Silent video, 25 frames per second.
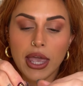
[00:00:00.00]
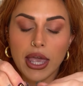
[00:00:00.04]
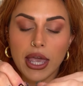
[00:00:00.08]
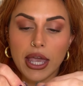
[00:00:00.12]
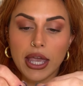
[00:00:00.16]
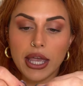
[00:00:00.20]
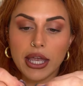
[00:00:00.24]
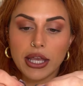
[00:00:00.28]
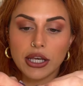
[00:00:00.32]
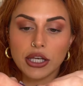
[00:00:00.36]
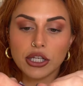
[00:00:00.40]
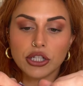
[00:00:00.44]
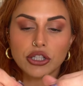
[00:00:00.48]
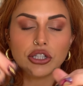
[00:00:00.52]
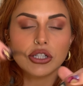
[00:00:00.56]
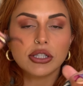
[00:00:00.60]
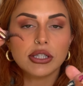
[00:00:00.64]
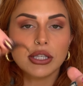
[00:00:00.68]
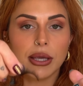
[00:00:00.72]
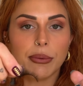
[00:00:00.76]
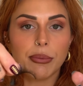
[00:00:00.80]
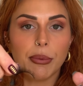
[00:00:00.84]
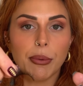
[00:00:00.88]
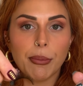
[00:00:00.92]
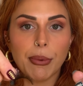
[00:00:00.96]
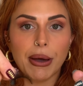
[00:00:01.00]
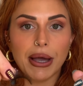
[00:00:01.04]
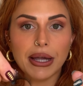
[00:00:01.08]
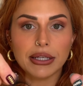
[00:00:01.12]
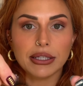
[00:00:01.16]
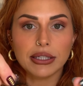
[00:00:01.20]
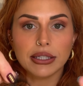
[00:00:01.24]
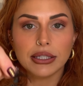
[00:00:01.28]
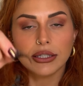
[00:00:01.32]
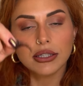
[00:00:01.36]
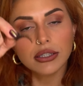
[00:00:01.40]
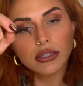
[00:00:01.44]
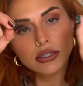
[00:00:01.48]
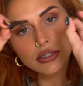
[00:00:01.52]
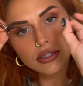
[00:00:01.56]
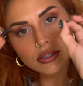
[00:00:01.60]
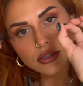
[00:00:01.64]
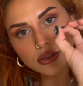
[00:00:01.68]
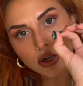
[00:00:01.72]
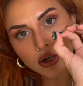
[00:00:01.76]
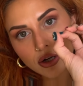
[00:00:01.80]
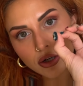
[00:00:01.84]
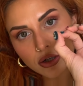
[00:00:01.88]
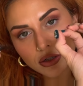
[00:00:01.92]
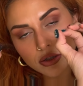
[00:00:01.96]
And just keep in mind,
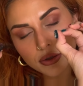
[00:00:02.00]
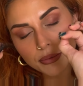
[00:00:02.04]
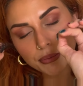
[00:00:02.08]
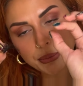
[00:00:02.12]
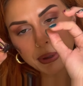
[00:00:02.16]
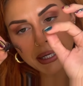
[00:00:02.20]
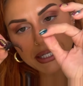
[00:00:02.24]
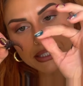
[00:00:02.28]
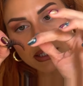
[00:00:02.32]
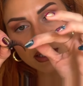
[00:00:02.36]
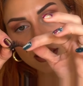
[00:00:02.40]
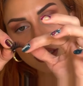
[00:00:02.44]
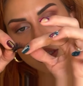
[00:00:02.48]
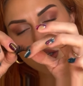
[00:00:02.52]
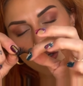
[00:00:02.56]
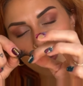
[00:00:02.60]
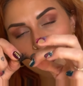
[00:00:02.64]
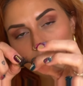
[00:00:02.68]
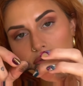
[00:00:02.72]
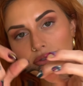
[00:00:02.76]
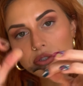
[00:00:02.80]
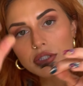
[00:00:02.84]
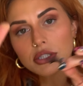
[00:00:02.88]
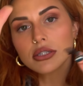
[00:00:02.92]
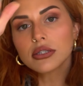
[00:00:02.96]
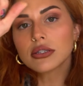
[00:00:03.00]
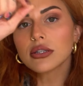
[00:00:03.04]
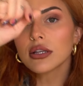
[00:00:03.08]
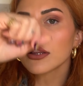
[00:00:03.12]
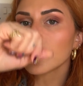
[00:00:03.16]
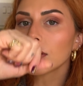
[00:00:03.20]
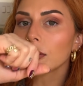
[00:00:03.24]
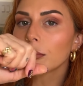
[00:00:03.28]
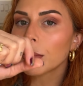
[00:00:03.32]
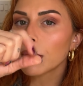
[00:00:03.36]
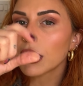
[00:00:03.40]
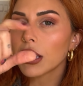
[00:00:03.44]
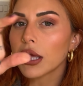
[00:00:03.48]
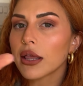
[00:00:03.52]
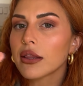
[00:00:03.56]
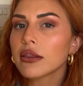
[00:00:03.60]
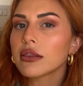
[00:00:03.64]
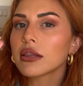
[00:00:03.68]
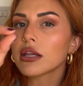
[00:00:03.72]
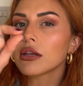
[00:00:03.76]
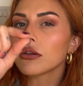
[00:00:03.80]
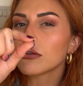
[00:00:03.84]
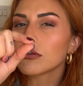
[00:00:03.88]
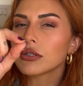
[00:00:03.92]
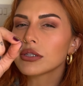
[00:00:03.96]
start by taking off just a little bit and
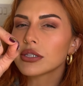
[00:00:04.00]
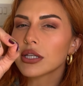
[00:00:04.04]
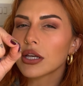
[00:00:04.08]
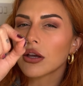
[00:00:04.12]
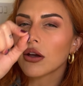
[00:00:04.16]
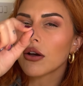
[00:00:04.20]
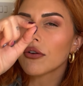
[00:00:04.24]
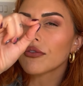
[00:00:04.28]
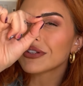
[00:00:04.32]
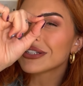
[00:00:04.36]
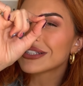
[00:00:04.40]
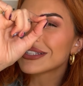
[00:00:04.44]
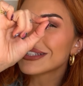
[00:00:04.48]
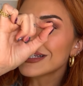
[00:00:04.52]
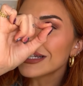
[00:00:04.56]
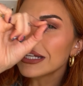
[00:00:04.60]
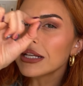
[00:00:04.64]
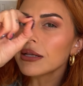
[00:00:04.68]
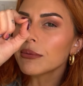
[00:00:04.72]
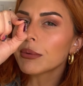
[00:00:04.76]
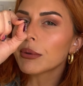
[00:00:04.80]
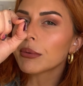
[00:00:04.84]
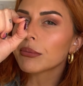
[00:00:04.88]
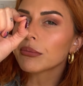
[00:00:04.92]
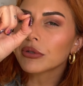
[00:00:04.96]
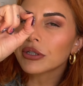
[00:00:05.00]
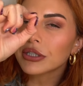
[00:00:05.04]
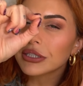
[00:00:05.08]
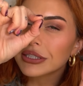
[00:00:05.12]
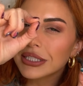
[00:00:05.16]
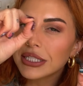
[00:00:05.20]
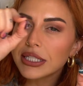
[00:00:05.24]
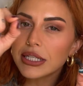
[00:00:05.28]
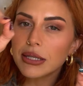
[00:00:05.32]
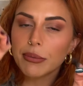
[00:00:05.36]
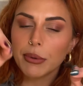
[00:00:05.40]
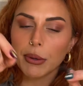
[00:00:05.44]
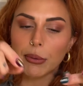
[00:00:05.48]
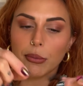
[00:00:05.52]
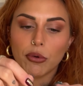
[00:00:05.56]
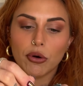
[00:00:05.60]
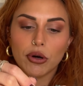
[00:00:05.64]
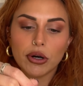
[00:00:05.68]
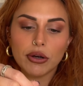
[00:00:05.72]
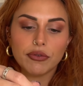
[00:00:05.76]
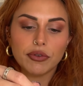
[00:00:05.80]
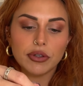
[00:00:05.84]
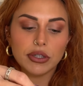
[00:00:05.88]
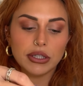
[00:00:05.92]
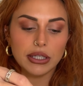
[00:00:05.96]
then you can take off a teeny bit more, a teeny bit more
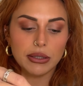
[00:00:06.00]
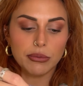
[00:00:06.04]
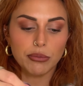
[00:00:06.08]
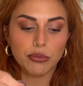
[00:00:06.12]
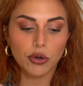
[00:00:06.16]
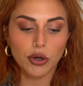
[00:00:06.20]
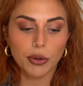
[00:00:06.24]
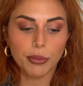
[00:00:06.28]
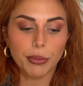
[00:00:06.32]
if you need more.